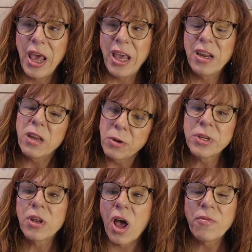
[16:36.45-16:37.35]
And I learned
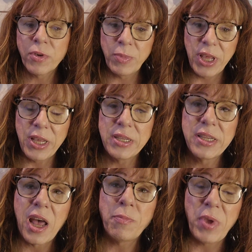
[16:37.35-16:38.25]
a lot from
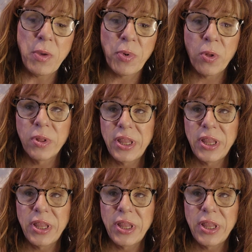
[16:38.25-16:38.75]
these people.